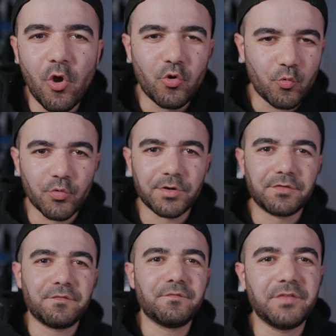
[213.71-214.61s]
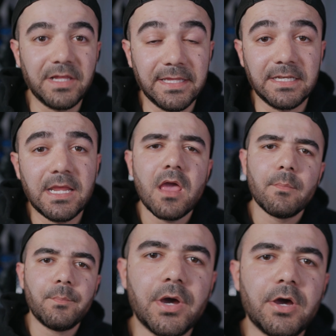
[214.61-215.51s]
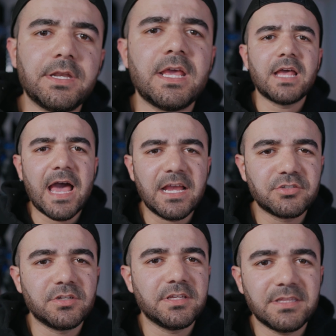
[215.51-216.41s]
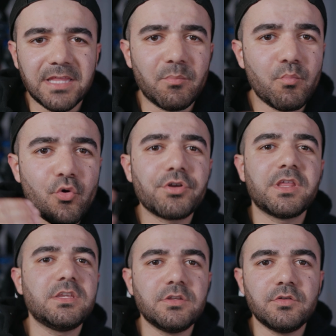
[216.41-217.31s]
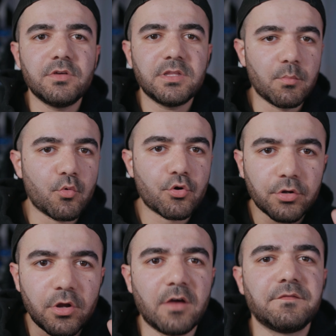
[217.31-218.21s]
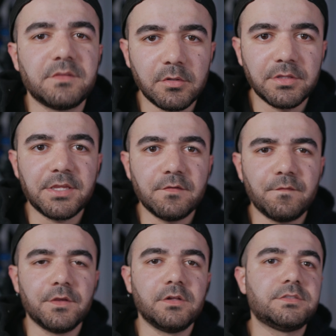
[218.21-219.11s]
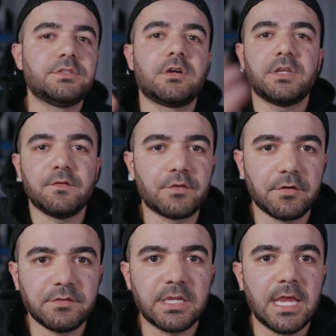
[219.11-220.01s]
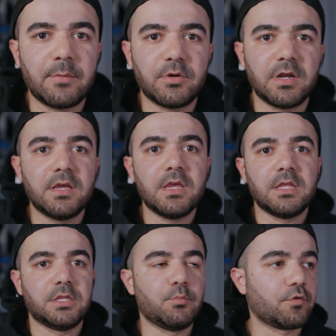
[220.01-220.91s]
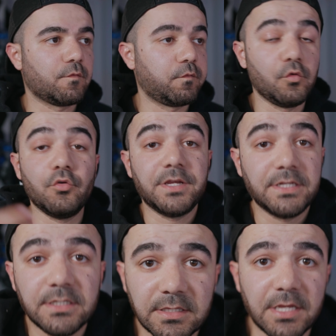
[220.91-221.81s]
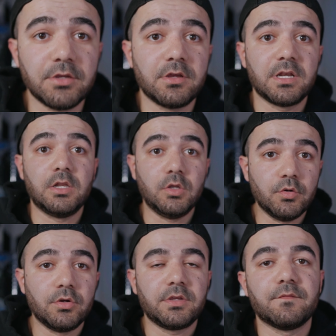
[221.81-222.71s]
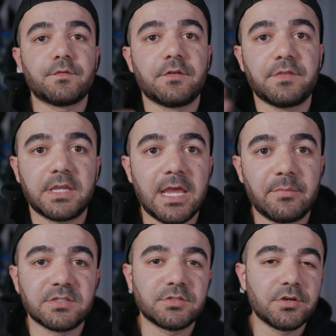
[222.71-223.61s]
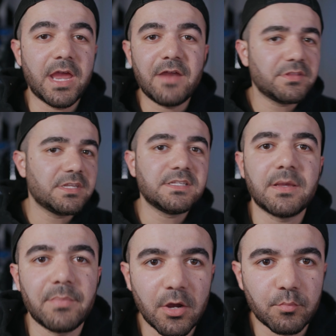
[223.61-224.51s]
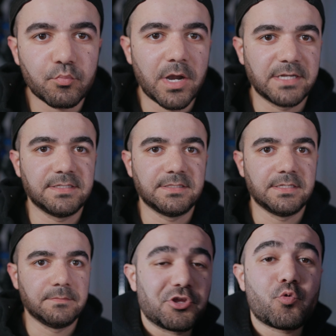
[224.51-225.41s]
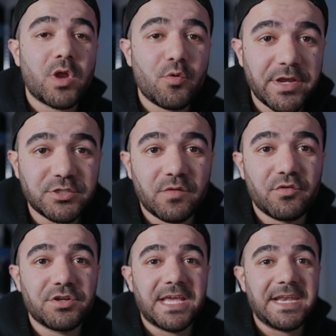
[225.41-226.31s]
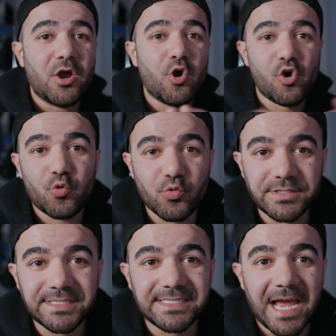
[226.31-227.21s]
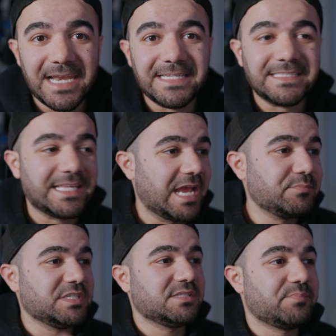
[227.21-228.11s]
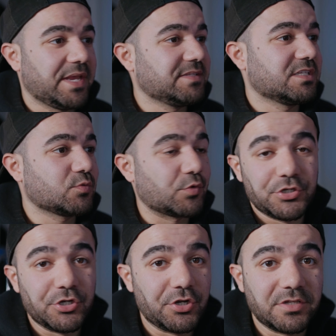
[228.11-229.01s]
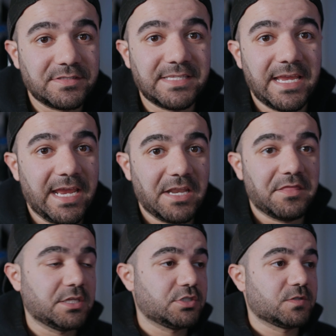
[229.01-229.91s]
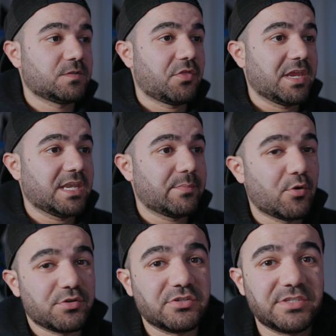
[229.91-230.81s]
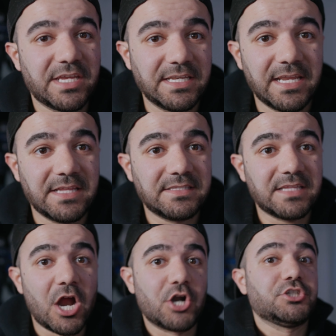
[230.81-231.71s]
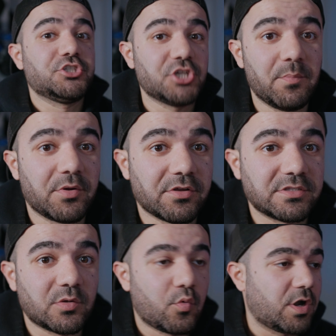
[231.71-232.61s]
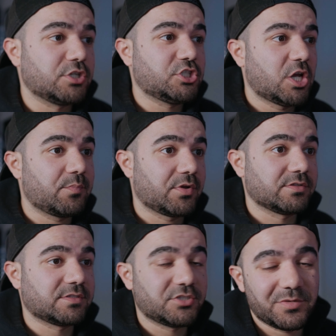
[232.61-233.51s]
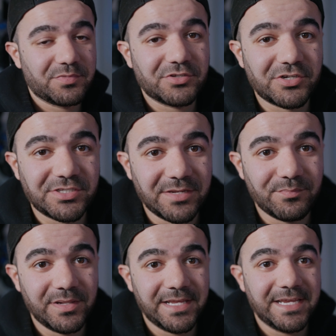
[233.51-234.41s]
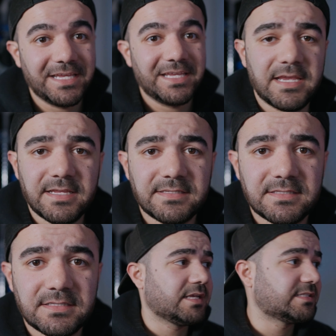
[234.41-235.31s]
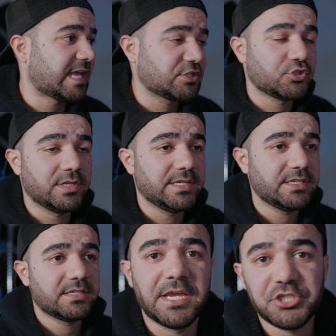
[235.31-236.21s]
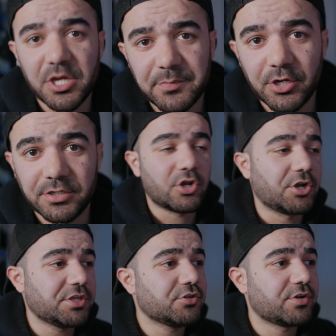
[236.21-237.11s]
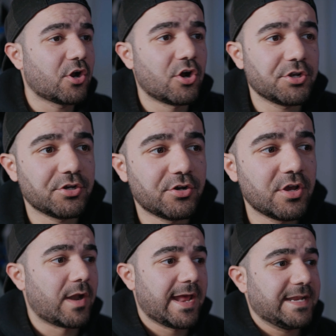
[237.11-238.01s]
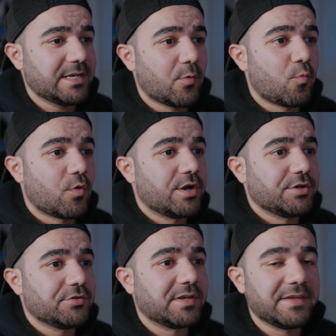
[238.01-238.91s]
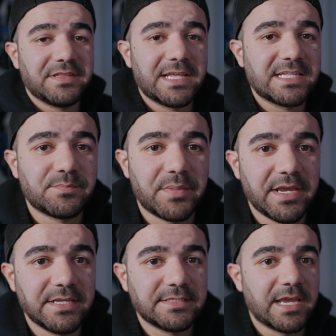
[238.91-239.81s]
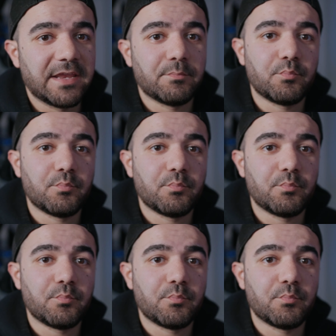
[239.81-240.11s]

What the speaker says: awkward feeling. But actually, the more that you do it, the more comfortable that you feel talking in front of the camera, the more fluent that you're gonna look in front of the camera. So everything is about practicing. Another great way to avoid that awkward silence, empty spaces where you're not saying anything, just thinking about what you're saying next, are jump cuts. What are jump cuts? Jump cuts are simply, this is actually a jump cut. Cutting your audio right where you're leaving that space and